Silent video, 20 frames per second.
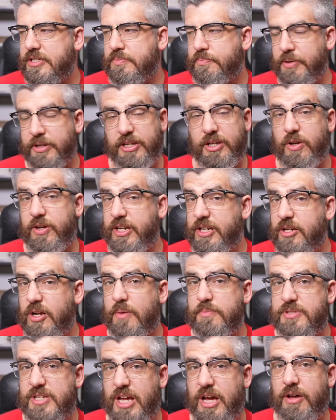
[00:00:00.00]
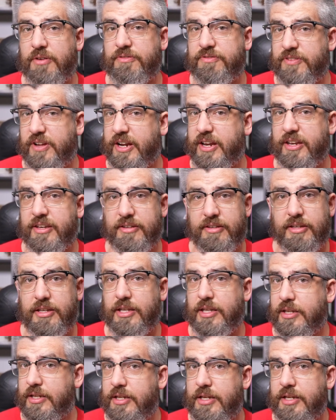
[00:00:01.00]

But he comes out fucking